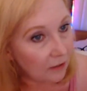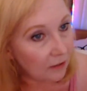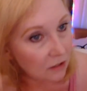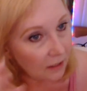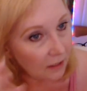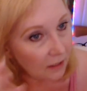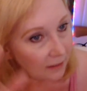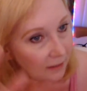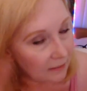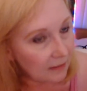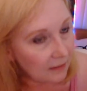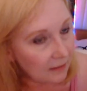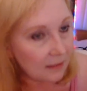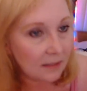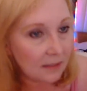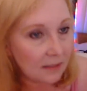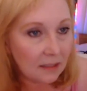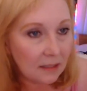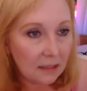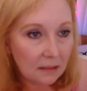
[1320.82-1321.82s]
like
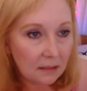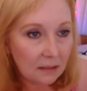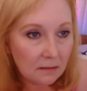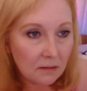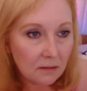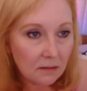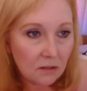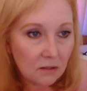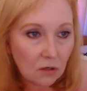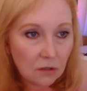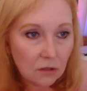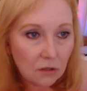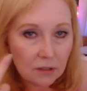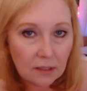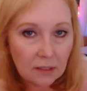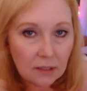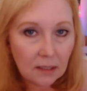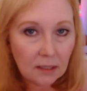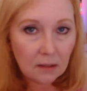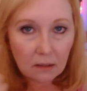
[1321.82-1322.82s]
this and it starts to
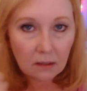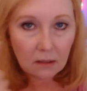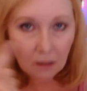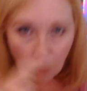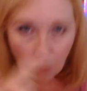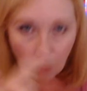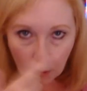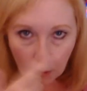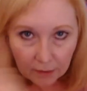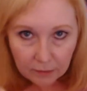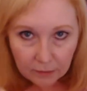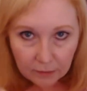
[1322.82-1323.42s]
get a weird